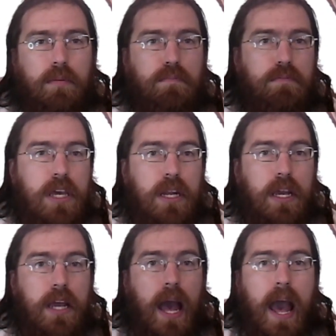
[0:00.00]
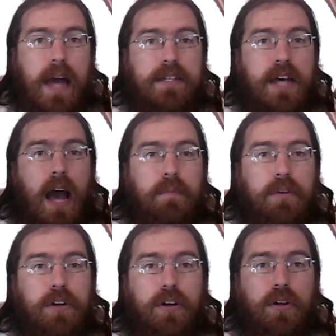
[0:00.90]
Meaning, I had time
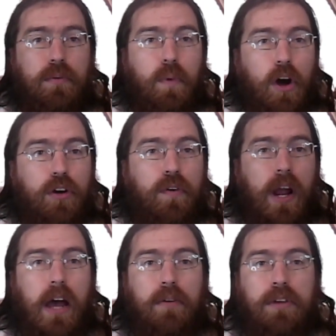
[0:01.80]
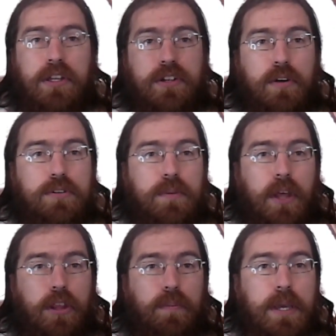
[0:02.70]
to walk around, get to know some of
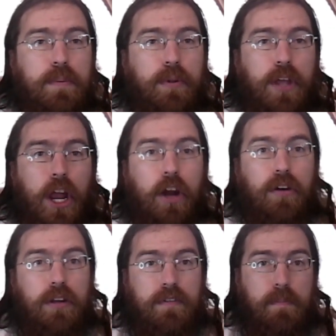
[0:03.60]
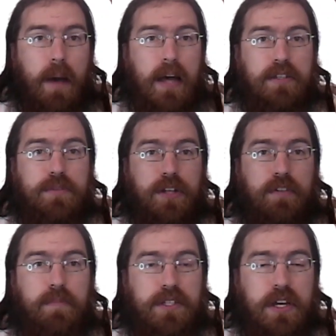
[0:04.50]
the other people there, and even buy some
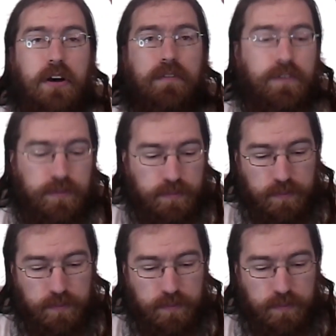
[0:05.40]
stuff myself.